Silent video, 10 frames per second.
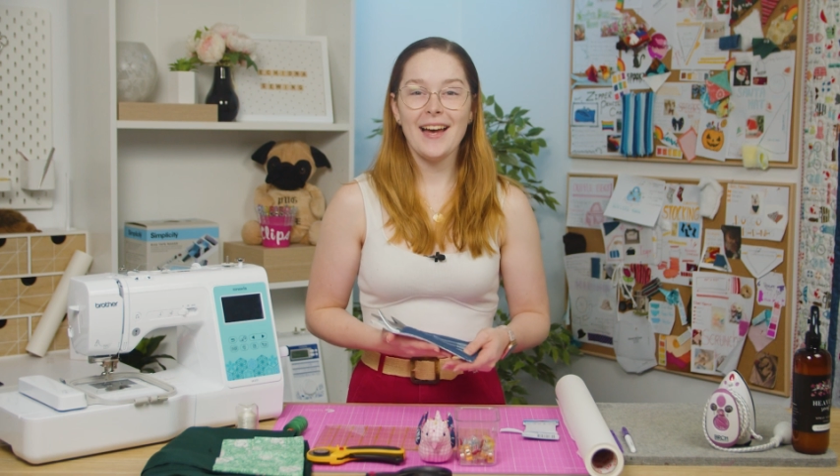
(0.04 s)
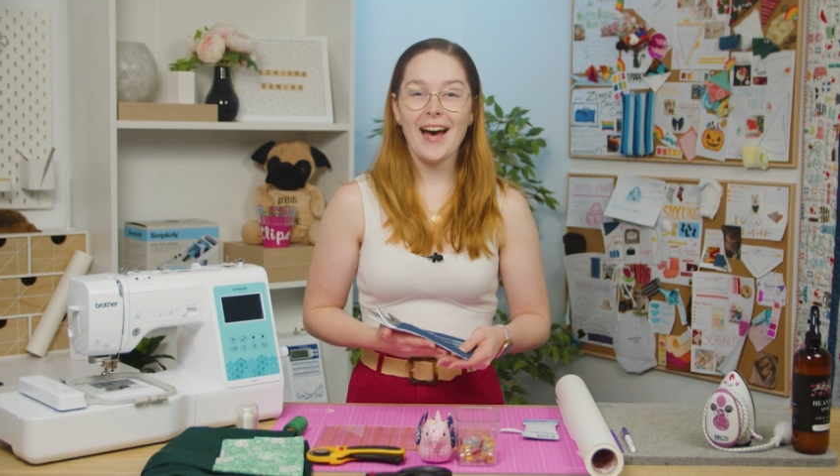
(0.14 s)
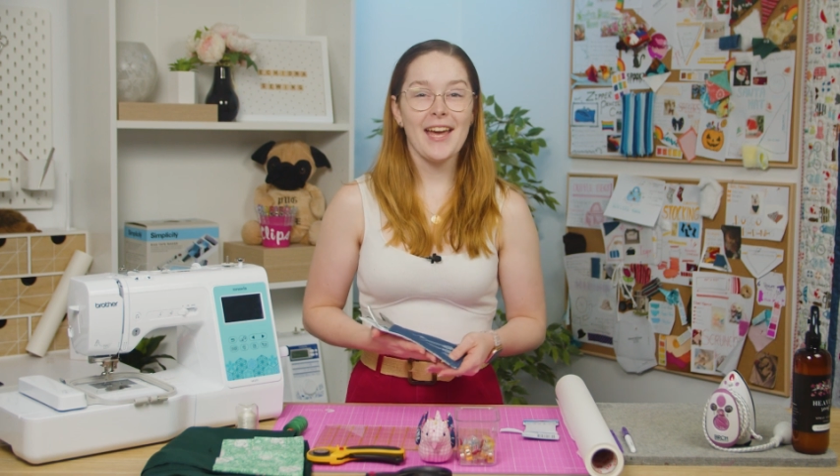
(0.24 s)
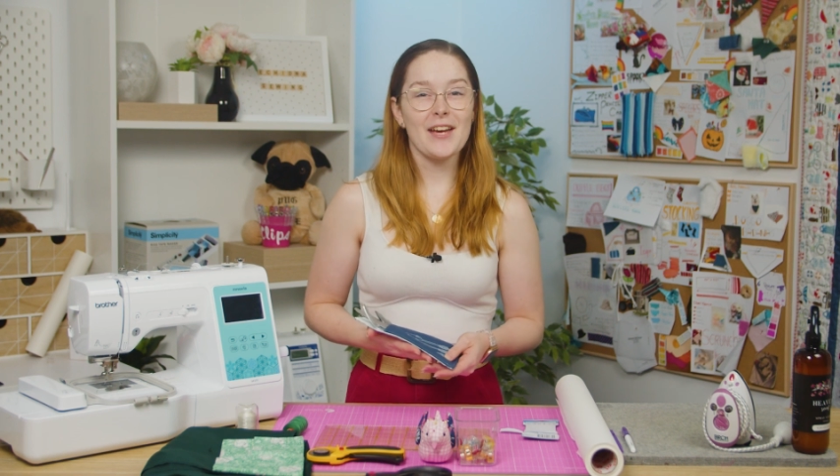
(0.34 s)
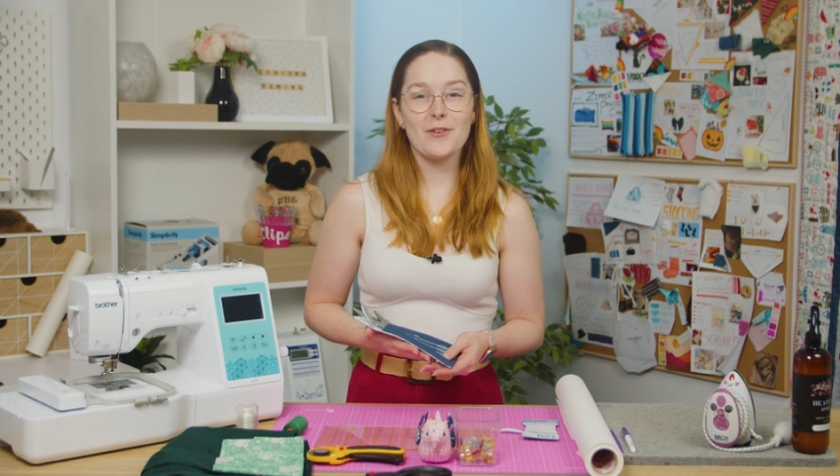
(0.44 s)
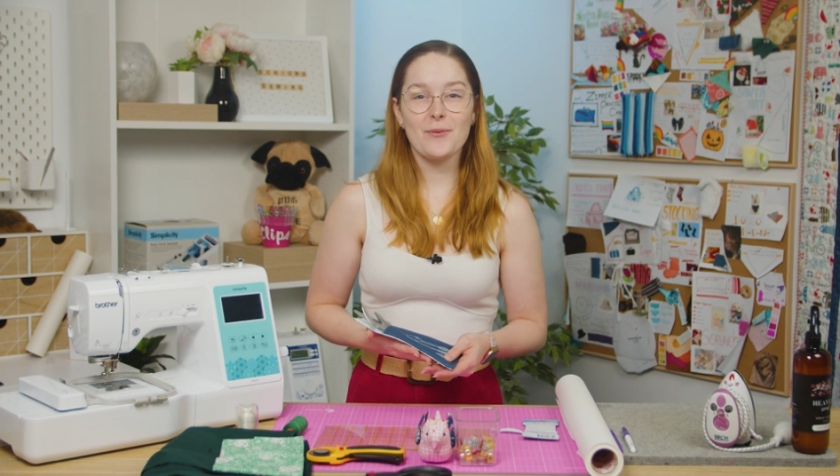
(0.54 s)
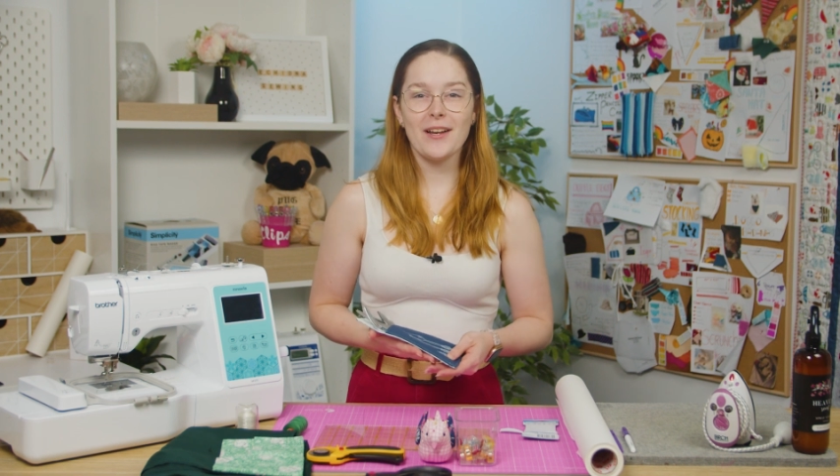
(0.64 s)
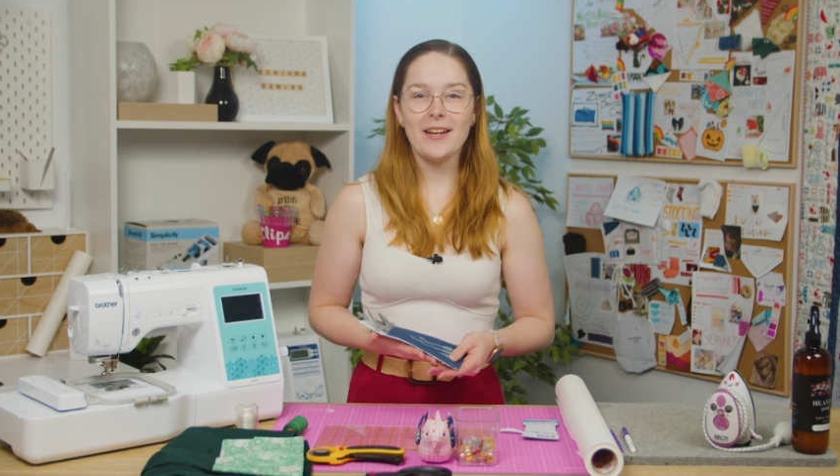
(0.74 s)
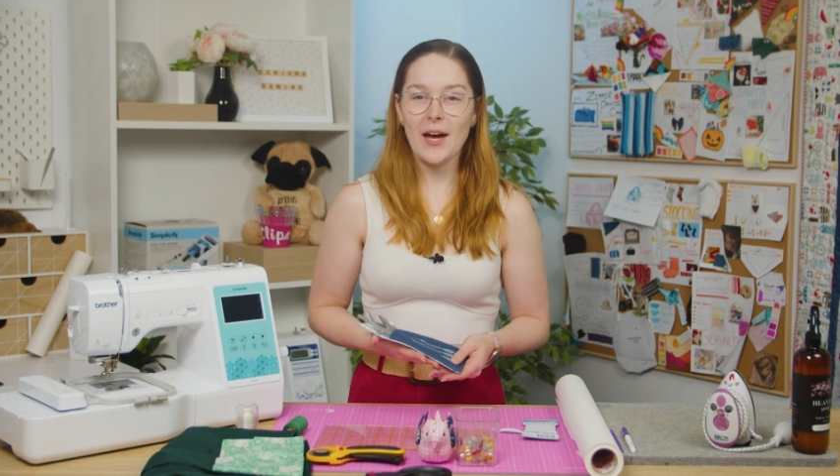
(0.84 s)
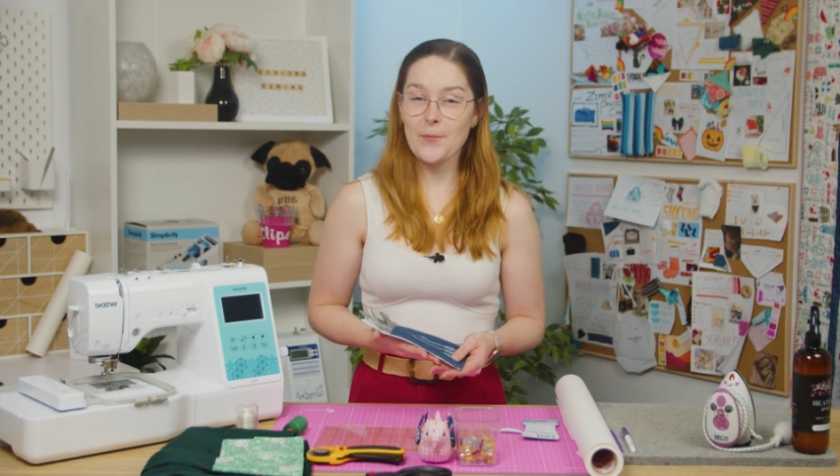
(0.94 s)
Hi
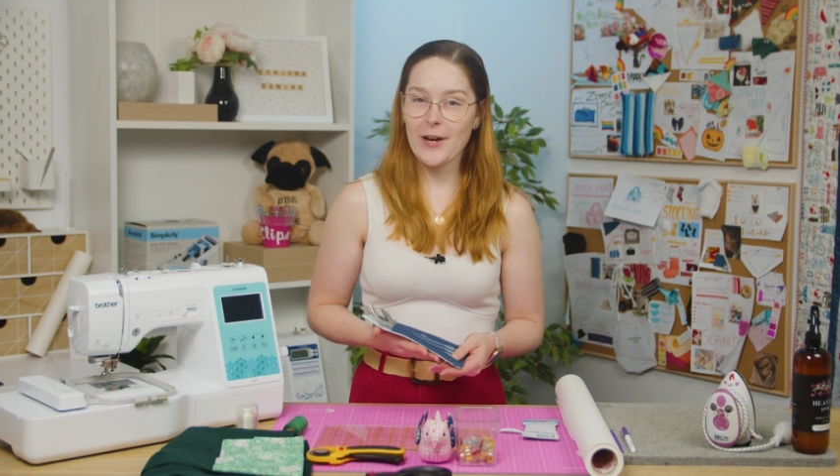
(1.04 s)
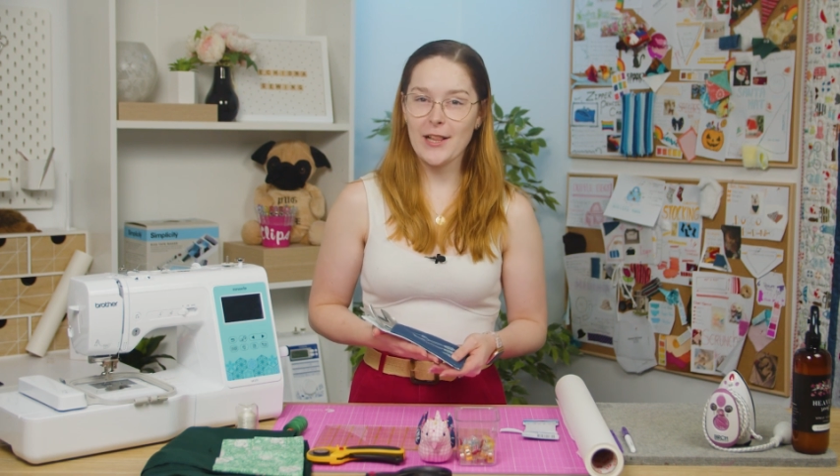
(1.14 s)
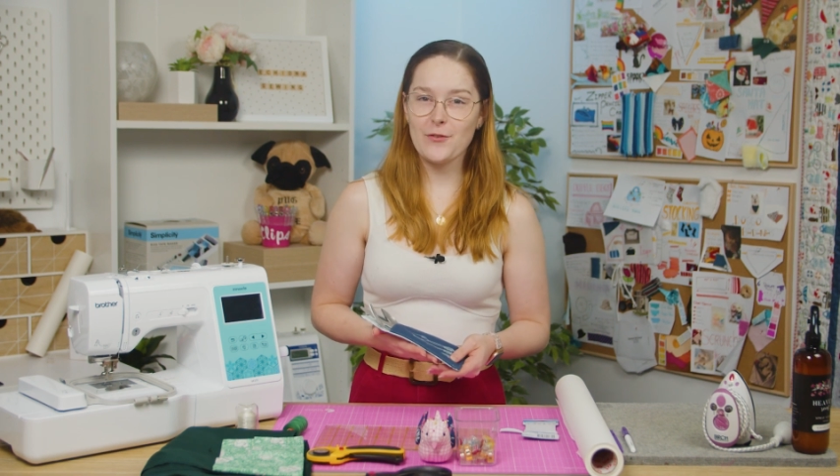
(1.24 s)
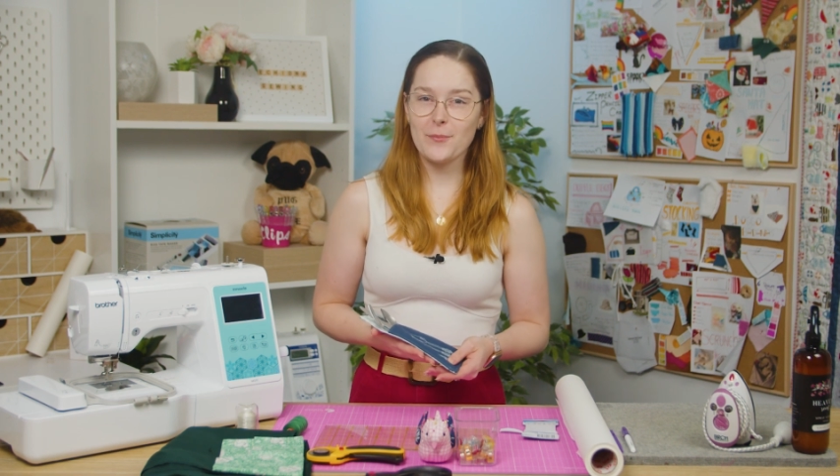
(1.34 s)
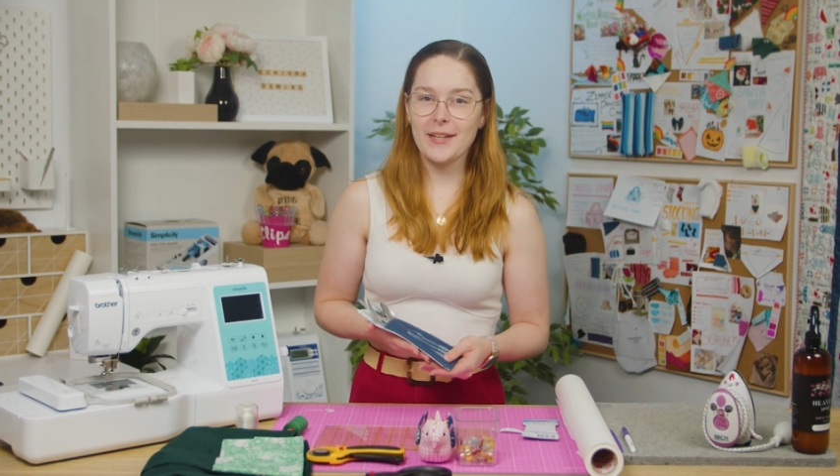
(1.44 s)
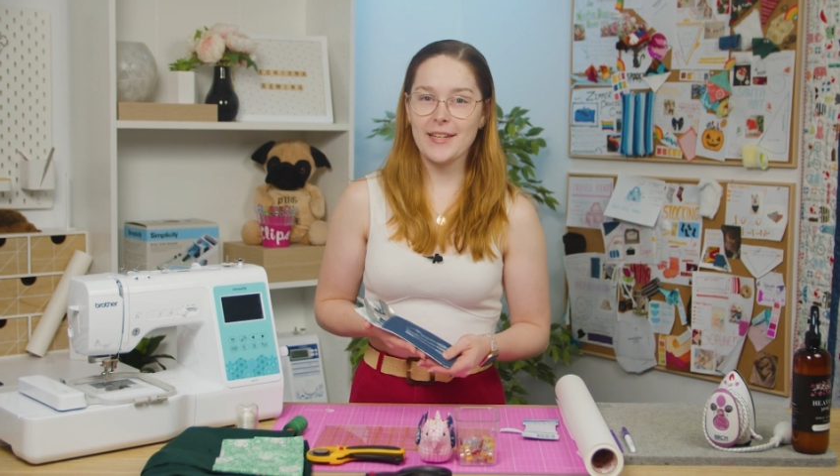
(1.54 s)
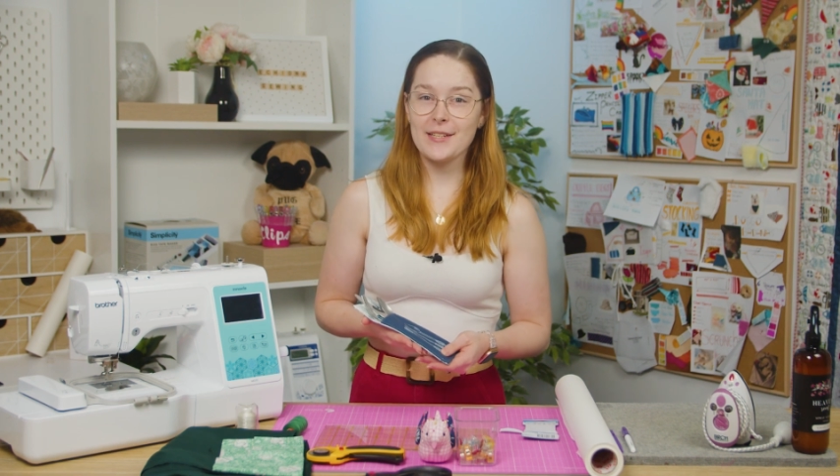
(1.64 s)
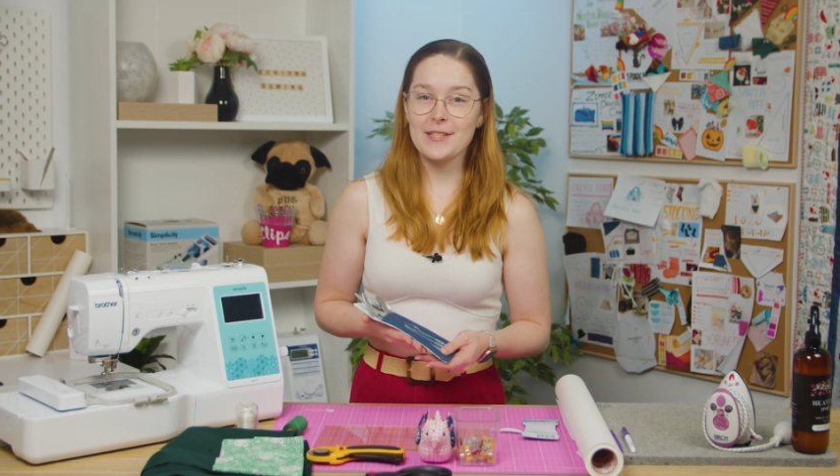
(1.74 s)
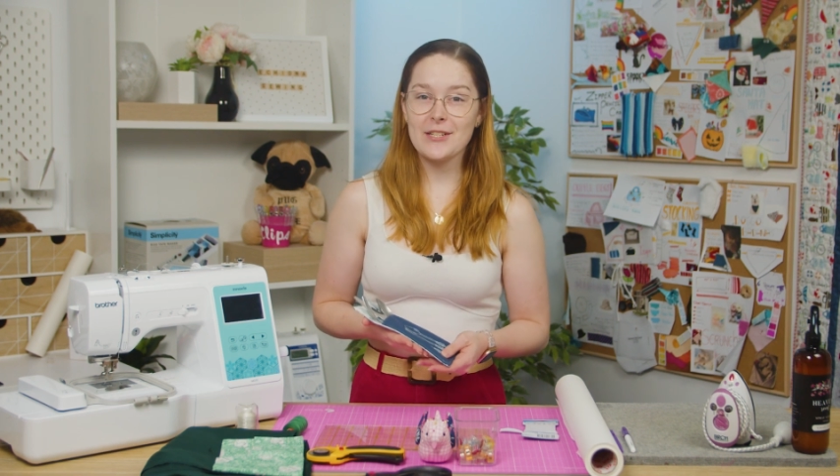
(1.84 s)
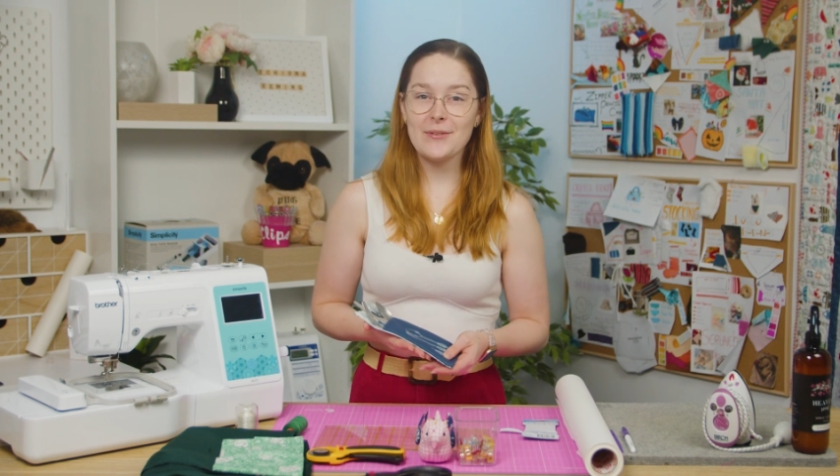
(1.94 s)
everyone, I'm Riley from
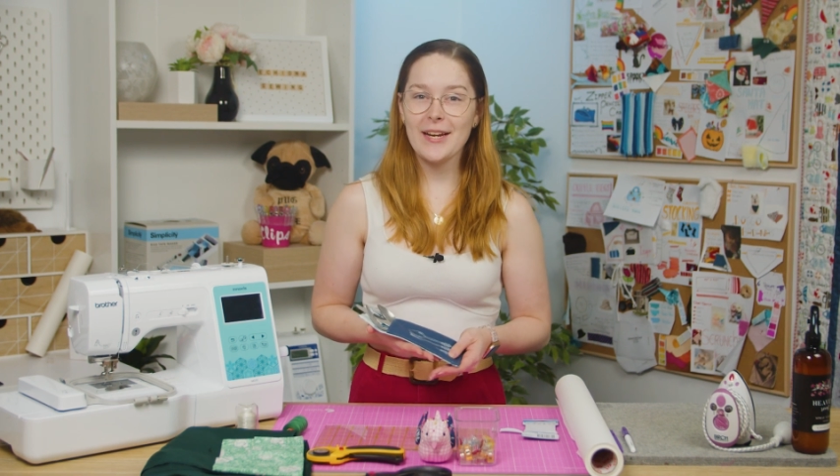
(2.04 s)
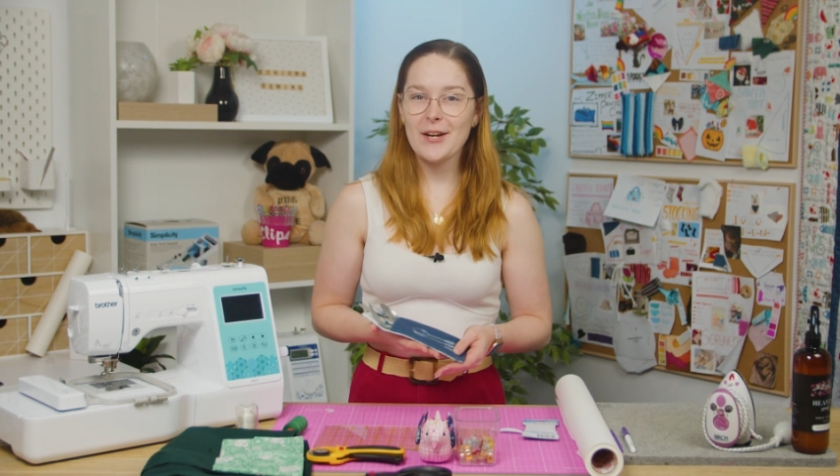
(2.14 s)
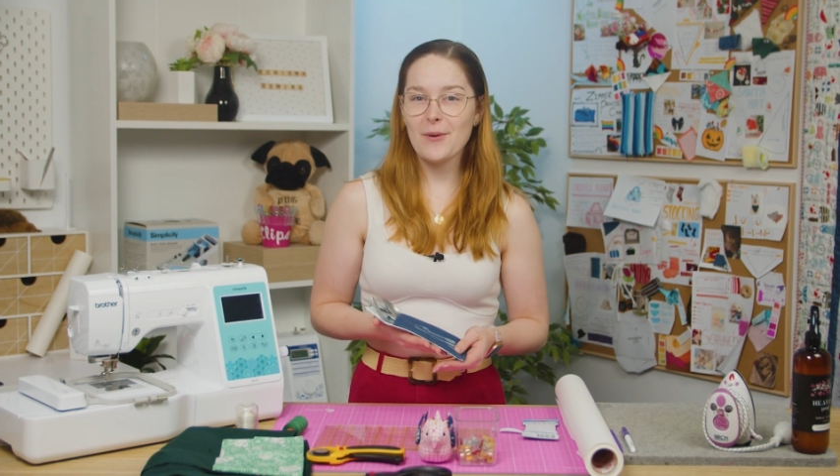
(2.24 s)
Echidna Sewing.